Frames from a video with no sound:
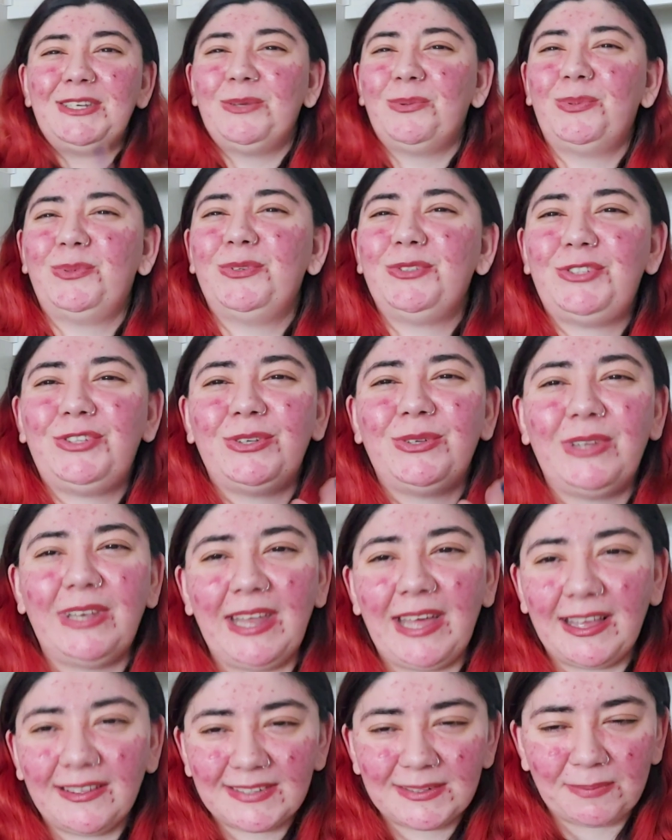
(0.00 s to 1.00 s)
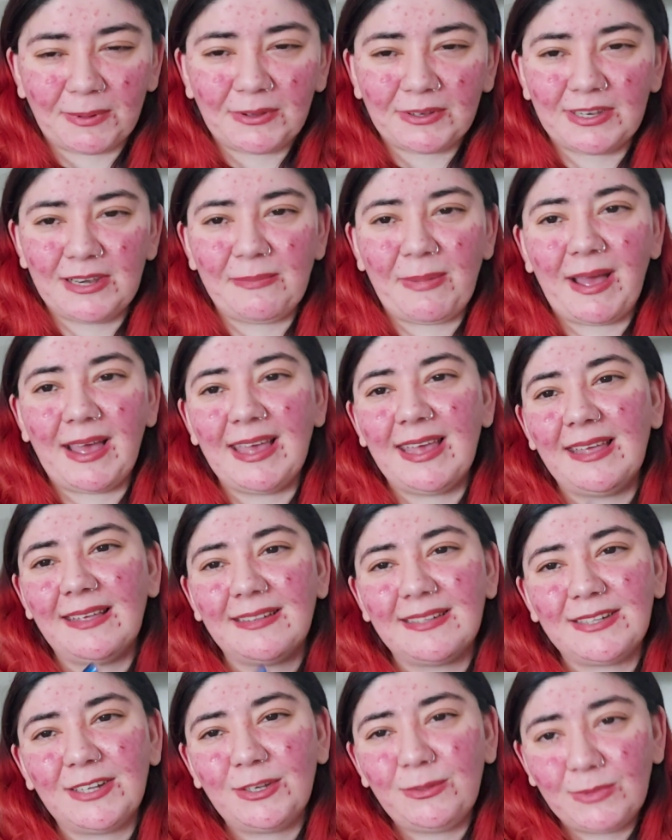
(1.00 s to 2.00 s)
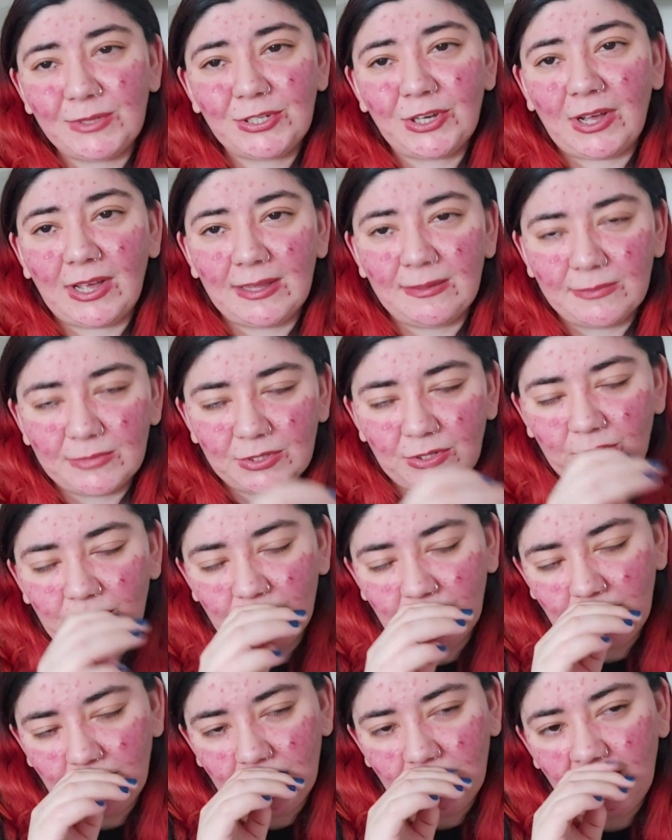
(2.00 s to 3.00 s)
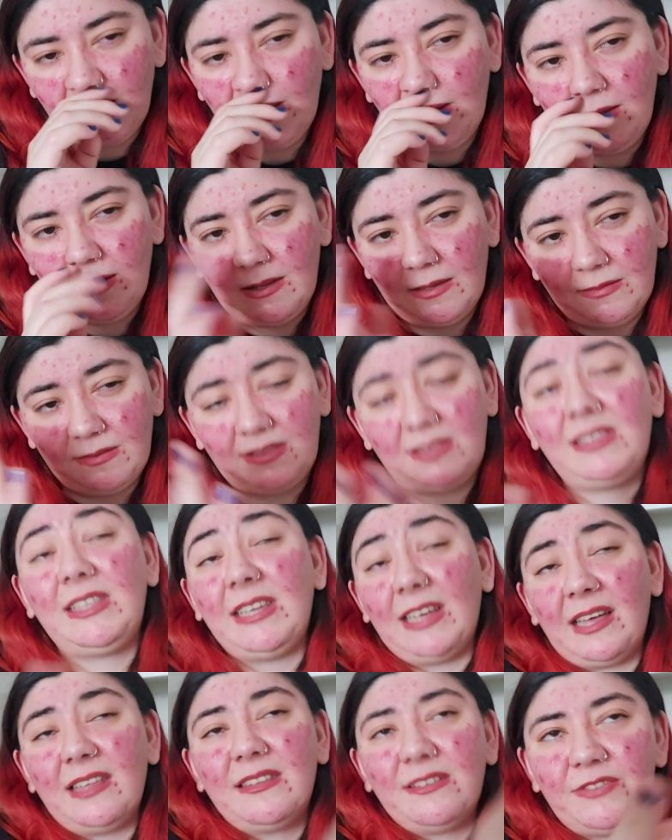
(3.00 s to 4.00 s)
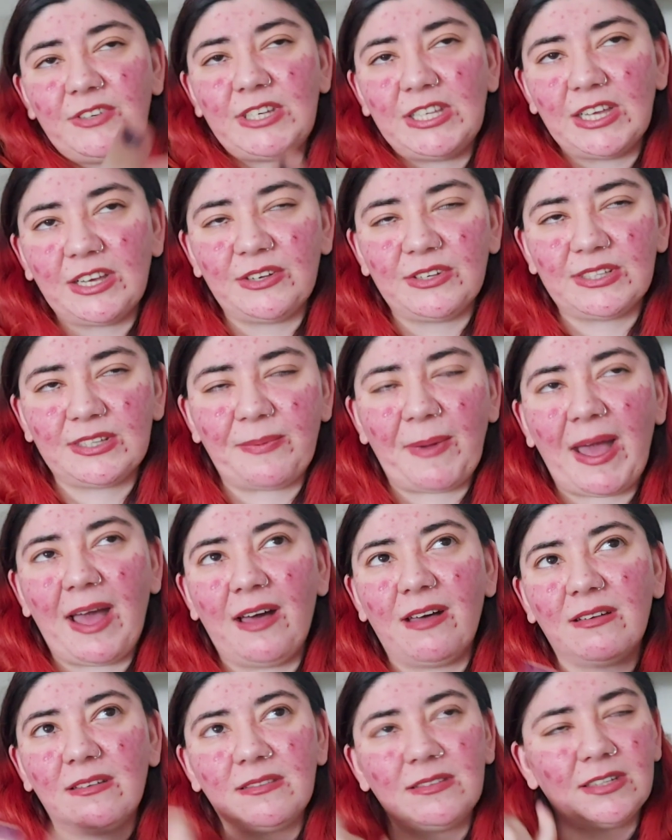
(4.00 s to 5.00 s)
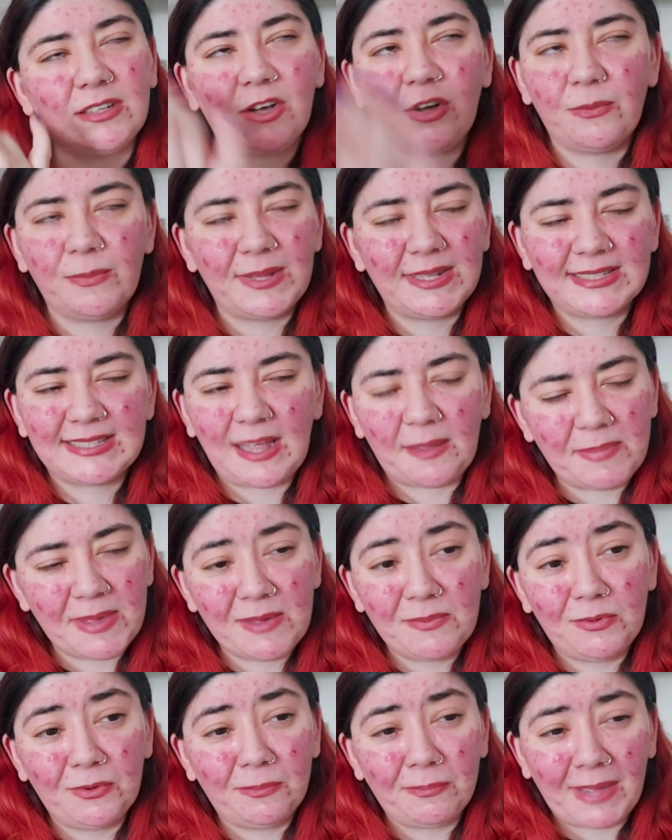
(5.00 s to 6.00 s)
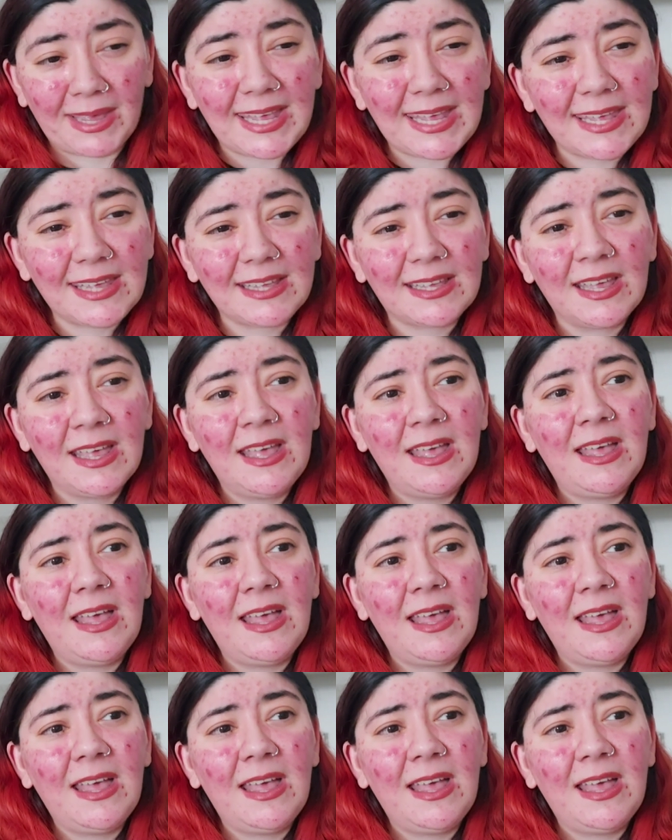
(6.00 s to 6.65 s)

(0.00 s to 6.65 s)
towards you. And I have spoken about it so many times on the other videos about the comments that people make,